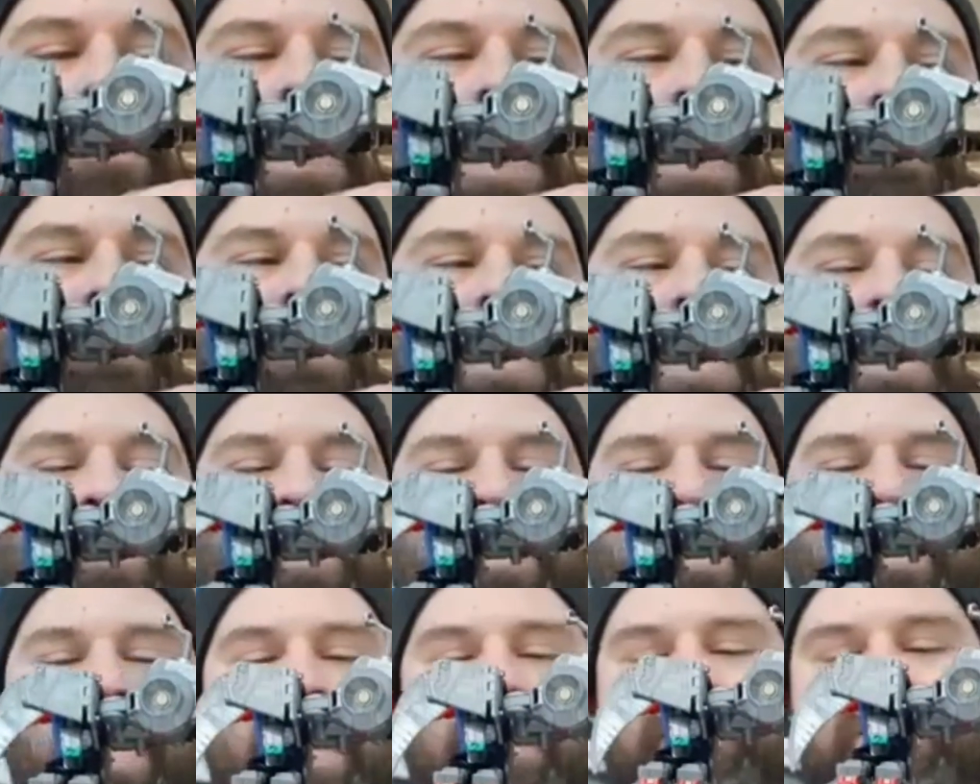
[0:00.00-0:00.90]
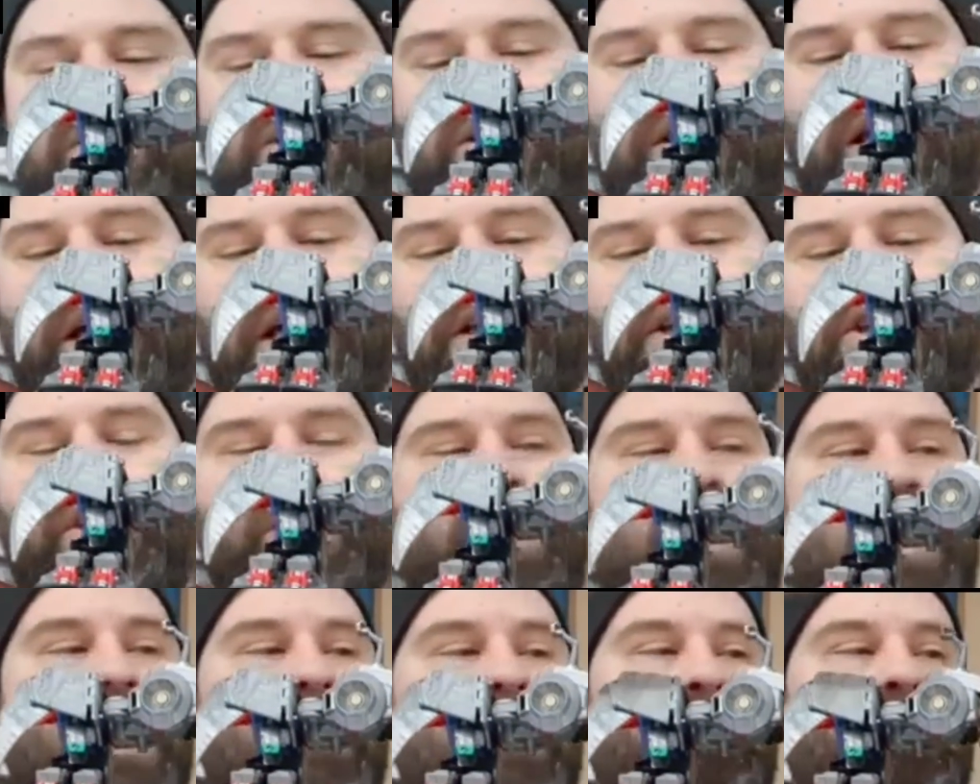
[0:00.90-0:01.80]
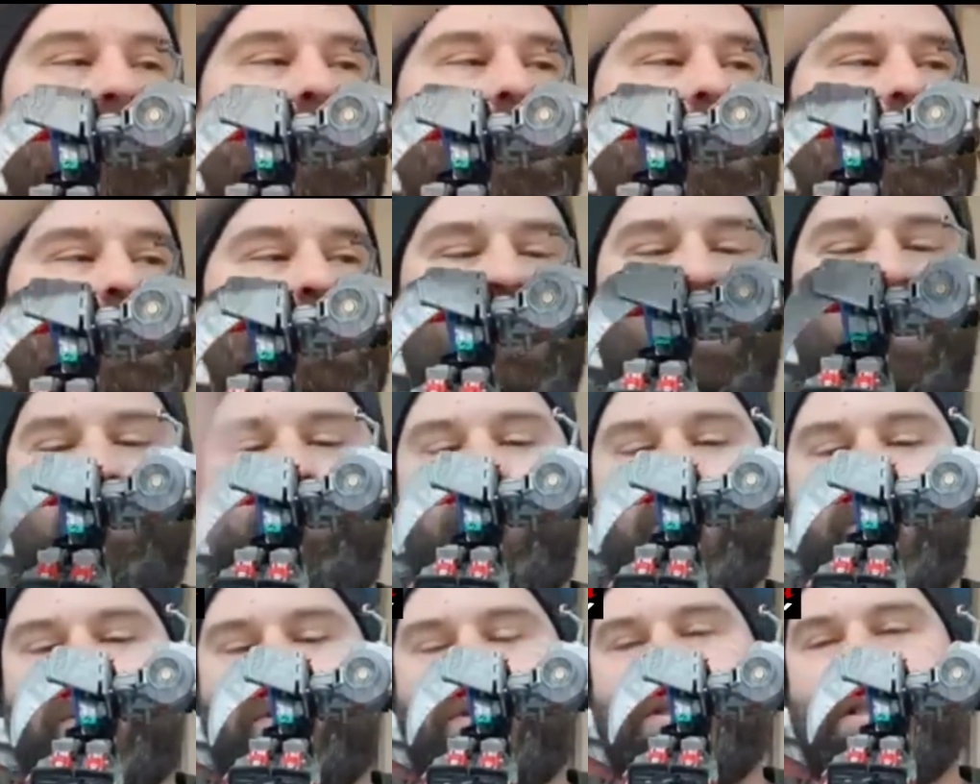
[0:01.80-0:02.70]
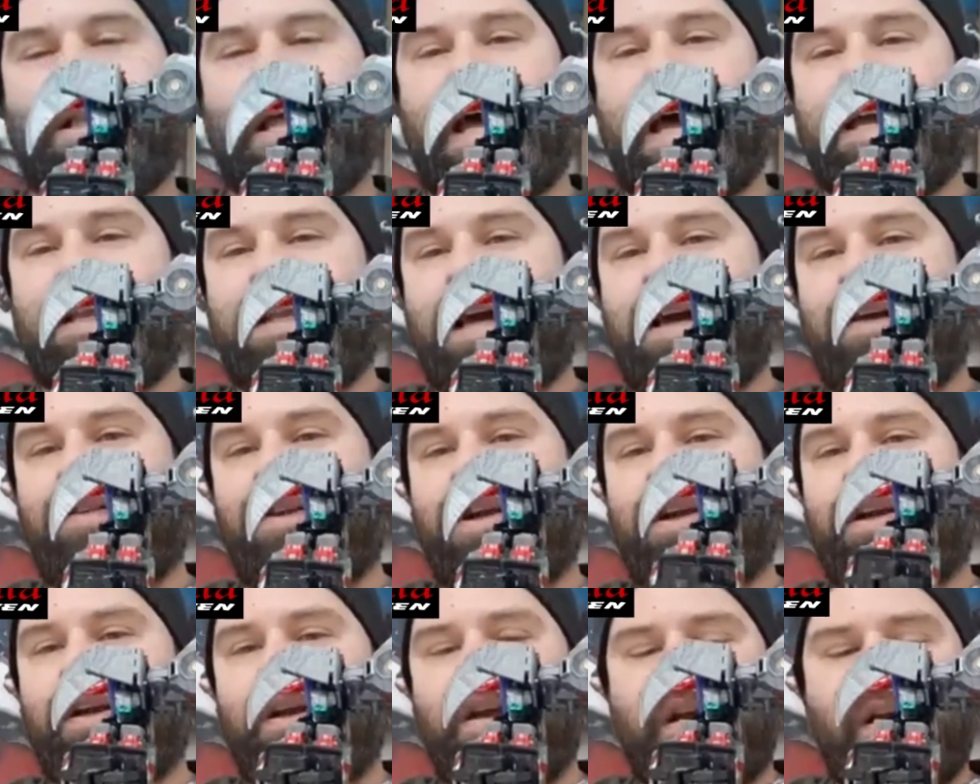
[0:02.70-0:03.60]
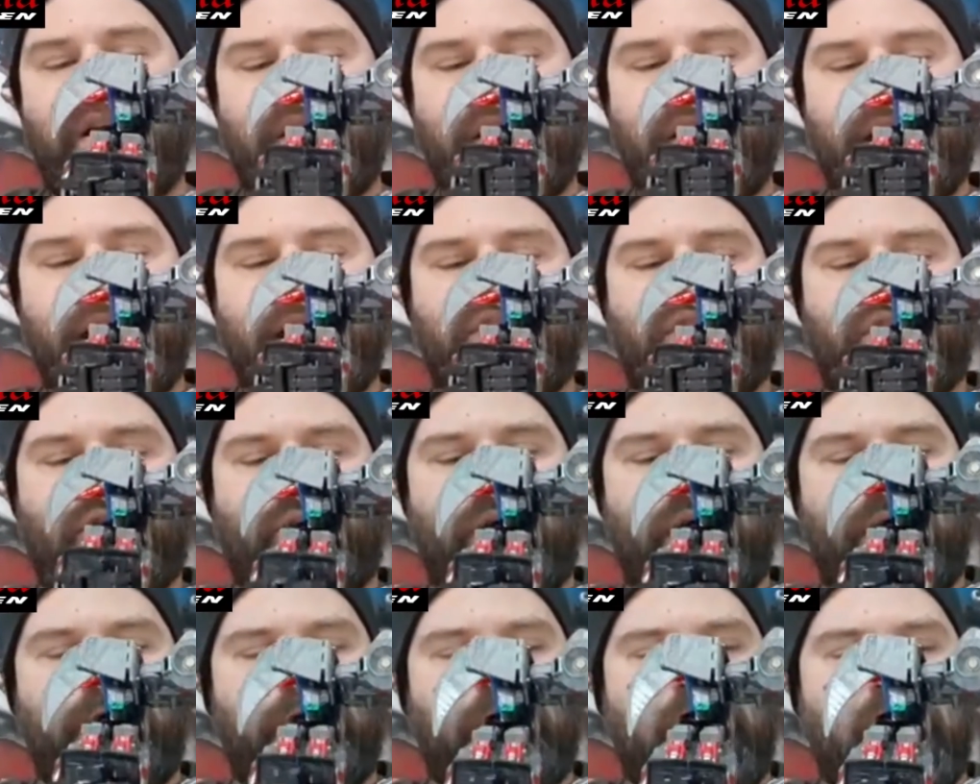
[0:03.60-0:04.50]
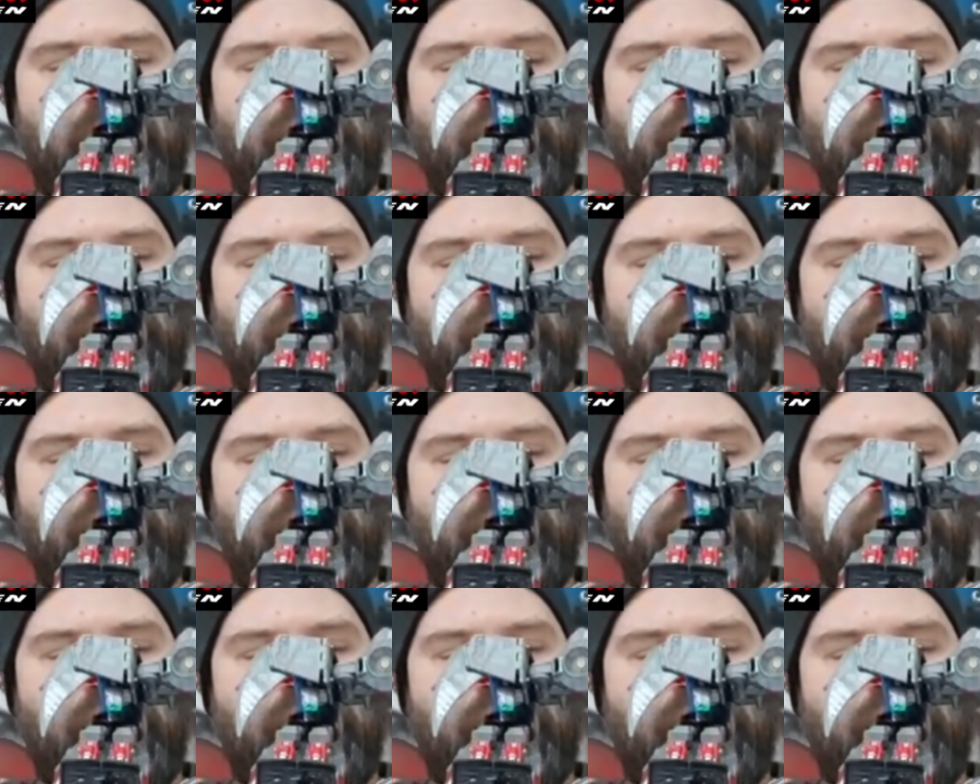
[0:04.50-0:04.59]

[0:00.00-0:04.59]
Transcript: option, I think they have sludge up here, and you can put slag down there. It's great, but I